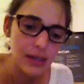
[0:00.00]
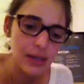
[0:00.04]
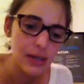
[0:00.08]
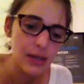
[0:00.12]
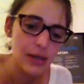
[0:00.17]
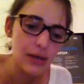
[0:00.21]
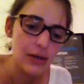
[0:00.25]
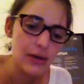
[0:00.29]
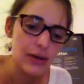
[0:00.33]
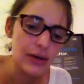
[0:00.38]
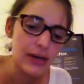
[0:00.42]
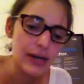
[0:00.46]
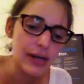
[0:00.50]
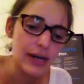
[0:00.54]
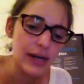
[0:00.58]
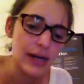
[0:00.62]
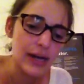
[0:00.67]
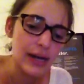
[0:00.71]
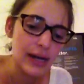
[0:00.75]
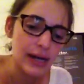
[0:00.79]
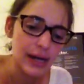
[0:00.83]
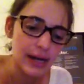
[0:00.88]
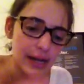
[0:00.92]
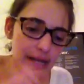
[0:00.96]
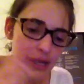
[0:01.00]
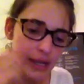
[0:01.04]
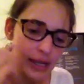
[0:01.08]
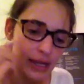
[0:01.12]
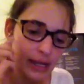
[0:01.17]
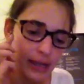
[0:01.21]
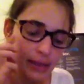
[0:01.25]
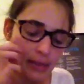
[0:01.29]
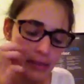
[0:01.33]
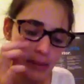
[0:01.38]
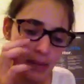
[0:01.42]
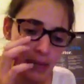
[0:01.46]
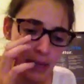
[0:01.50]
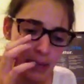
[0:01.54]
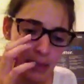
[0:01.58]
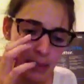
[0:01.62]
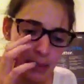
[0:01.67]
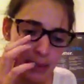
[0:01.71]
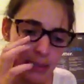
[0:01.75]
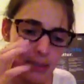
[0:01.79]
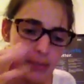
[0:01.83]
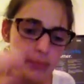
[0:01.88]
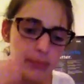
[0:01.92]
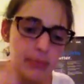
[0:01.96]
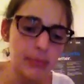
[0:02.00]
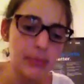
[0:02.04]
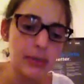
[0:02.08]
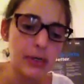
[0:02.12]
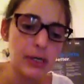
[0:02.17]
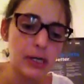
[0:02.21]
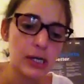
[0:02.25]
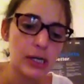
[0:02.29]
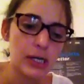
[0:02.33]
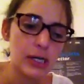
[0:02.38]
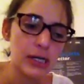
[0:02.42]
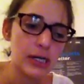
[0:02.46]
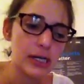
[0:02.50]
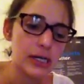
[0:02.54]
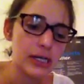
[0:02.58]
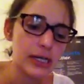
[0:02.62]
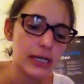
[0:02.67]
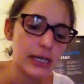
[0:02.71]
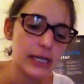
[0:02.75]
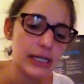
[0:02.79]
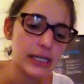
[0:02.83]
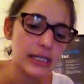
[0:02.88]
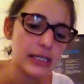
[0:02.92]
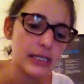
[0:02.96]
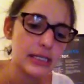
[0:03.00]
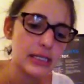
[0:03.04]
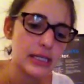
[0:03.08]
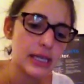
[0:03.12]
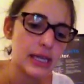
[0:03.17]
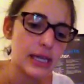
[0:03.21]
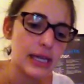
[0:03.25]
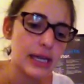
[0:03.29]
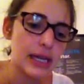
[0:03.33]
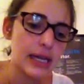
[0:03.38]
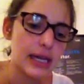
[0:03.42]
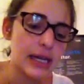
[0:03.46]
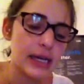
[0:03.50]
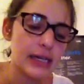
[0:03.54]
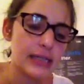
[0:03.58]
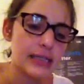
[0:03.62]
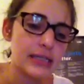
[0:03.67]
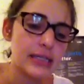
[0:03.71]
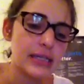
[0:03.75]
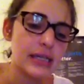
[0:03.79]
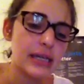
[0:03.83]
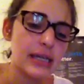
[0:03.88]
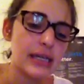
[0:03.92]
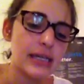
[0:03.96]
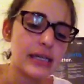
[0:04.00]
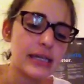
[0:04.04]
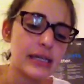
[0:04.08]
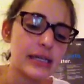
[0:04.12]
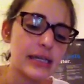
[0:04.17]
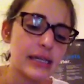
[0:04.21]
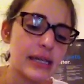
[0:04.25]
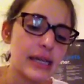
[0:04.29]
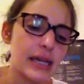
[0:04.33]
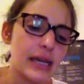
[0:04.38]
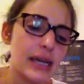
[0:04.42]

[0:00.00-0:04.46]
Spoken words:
All right, I'm gonna mark it at a 9.